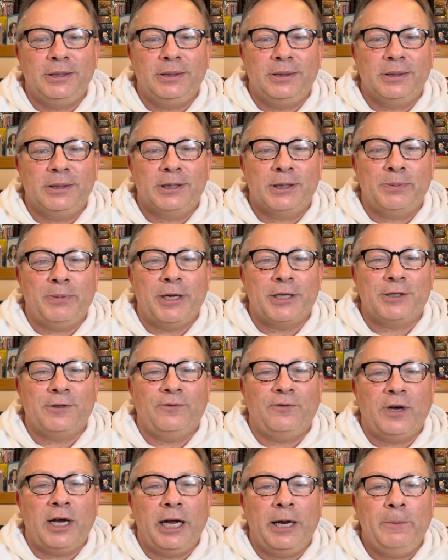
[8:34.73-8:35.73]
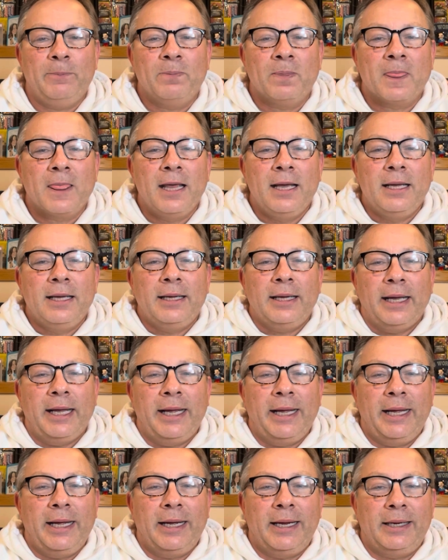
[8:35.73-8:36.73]
specify.
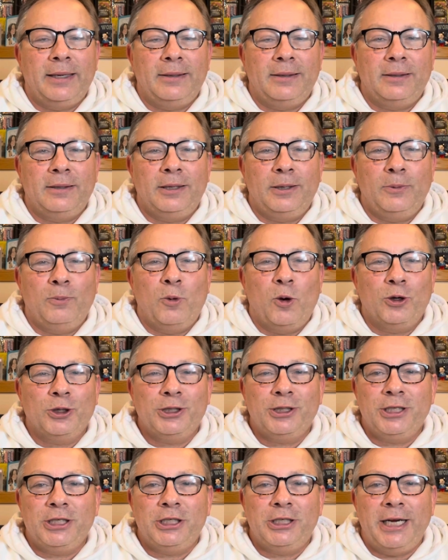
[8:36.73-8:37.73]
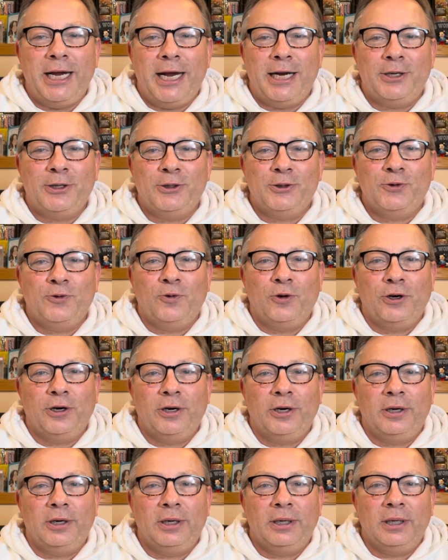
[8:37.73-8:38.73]
And most of the channels
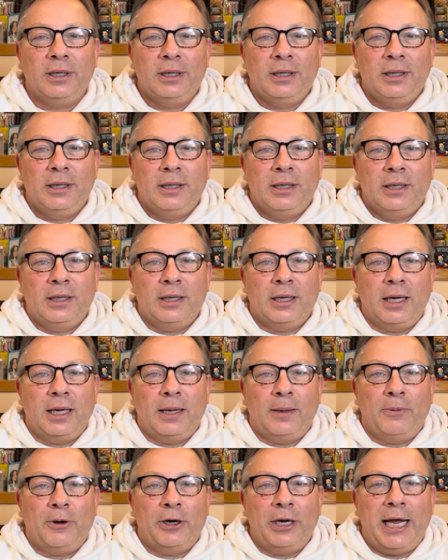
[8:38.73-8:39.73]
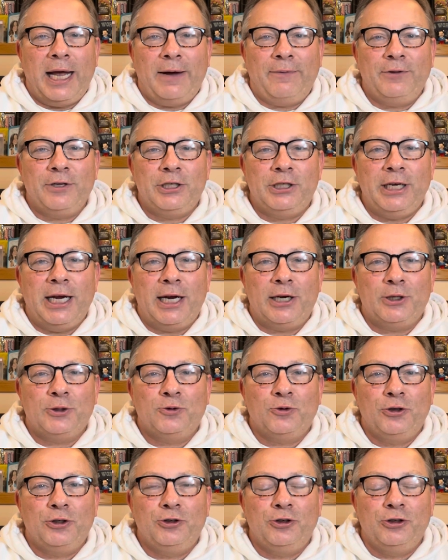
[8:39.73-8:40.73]
were about half the channels
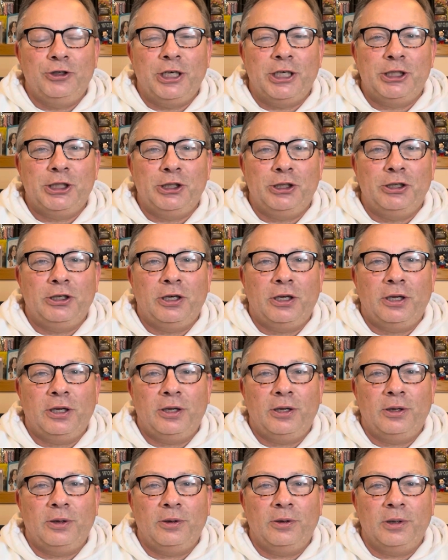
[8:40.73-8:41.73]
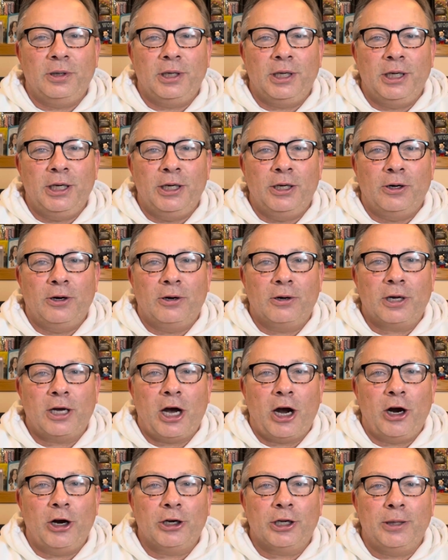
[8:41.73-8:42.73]
were traditional,
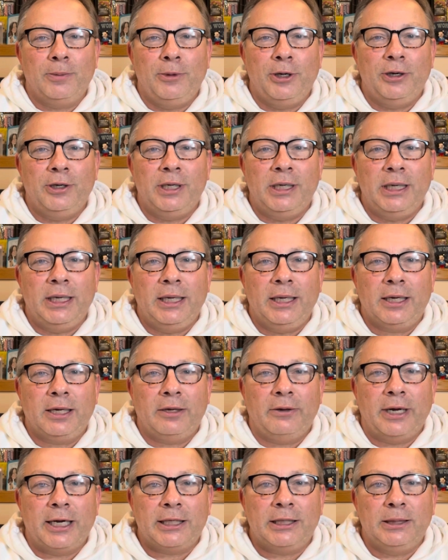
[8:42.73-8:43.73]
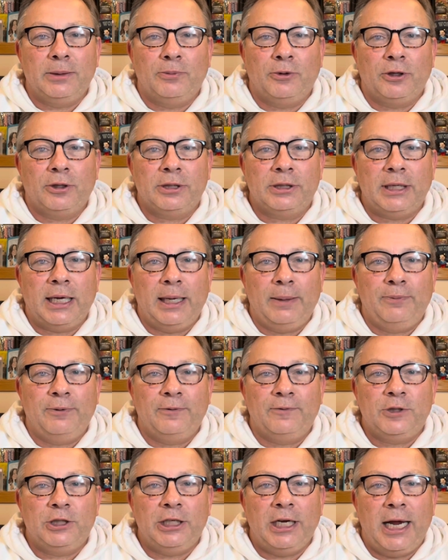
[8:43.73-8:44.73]
card community, collectible type
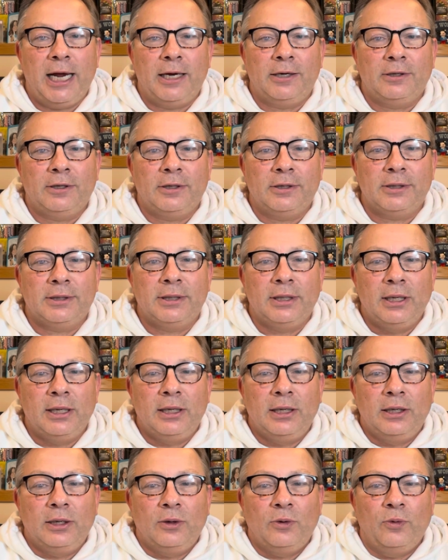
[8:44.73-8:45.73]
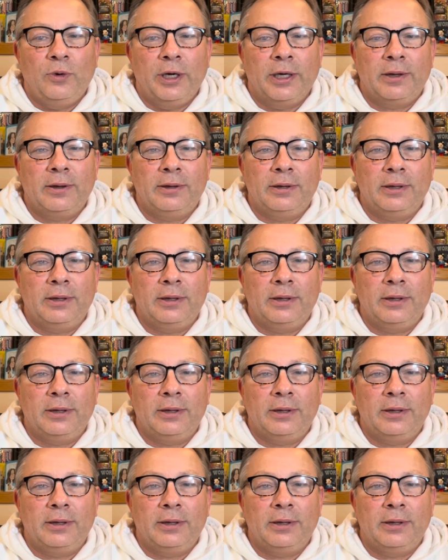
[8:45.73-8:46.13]
of channels with